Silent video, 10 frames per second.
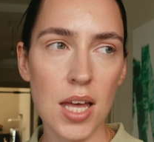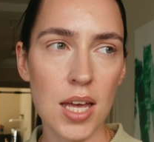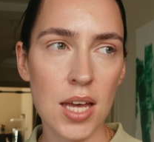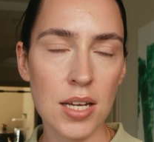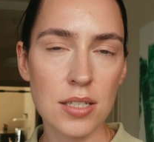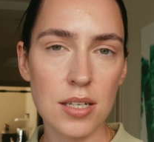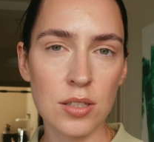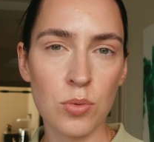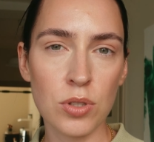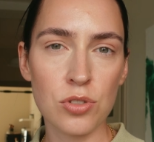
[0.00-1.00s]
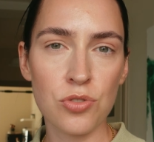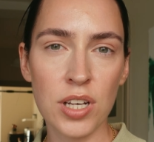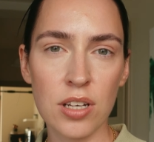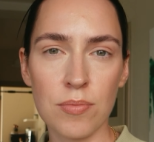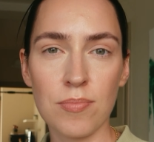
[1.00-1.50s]
and I don't want to
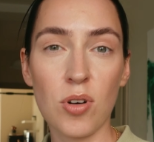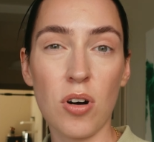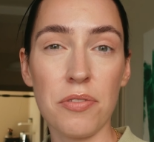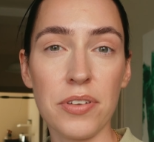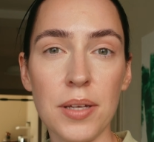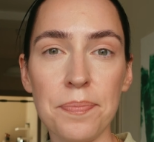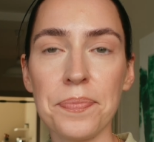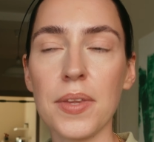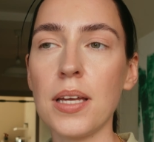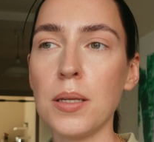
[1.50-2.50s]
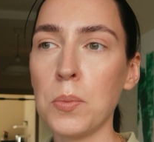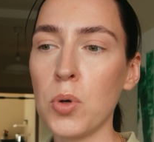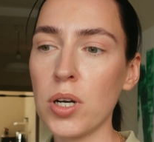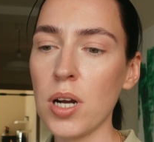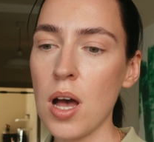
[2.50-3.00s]
drink coffee
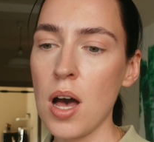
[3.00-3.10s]
anymore.